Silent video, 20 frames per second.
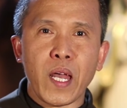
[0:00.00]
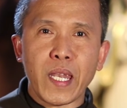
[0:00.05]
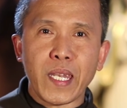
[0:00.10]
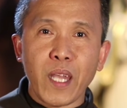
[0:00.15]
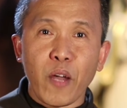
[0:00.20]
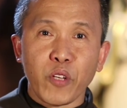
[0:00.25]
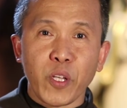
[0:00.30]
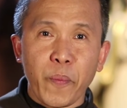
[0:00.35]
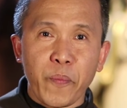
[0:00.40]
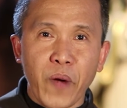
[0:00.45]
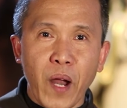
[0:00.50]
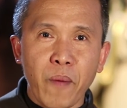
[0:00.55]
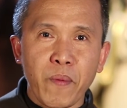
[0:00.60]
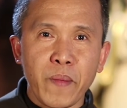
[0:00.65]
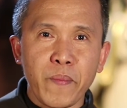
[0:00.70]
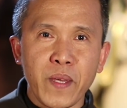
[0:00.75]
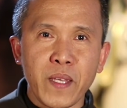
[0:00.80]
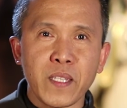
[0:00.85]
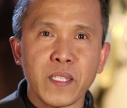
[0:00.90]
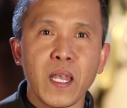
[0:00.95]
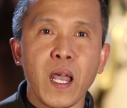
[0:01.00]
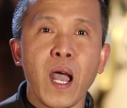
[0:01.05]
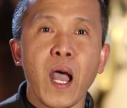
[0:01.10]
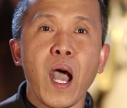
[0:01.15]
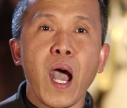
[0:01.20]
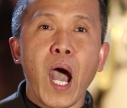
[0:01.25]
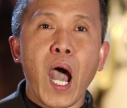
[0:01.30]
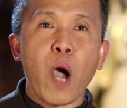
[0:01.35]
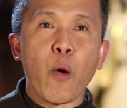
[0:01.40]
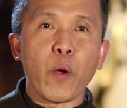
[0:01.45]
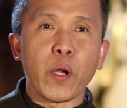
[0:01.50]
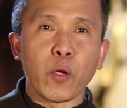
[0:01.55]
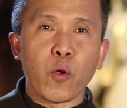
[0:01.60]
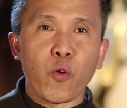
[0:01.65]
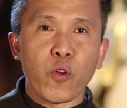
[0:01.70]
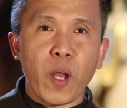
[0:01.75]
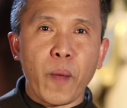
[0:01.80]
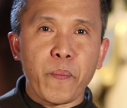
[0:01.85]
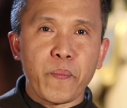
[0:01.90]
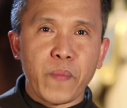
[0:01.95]
Now the problem is our
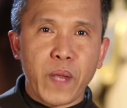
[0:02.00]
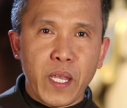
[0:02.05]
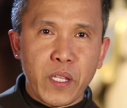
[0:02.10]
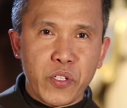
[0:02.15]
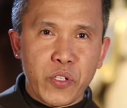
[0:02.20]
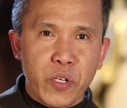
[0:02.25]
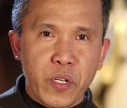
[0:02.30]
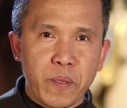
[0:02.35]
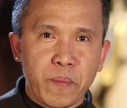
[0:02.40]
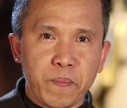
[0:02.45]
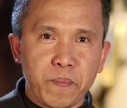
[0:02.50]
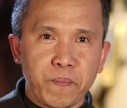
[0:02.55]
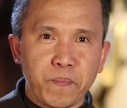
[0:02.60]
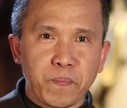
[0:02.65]
corrupt nature,